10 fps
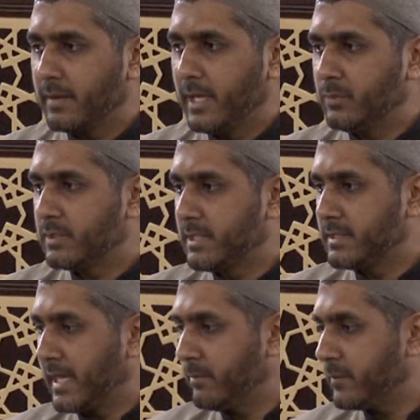it was the
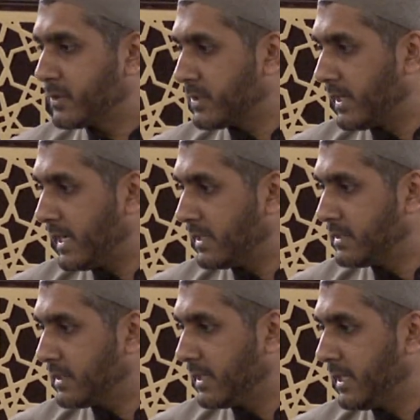time for
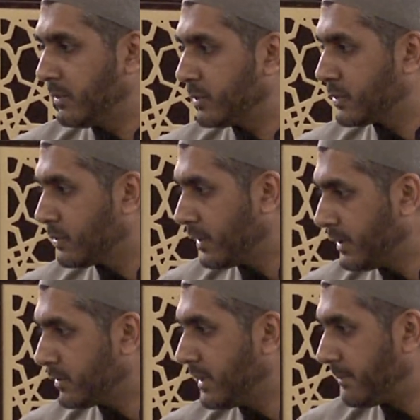Salat and he was
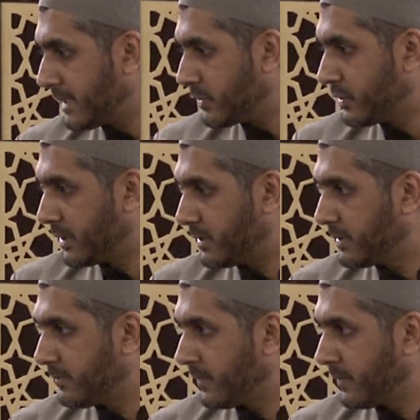going to the masjid.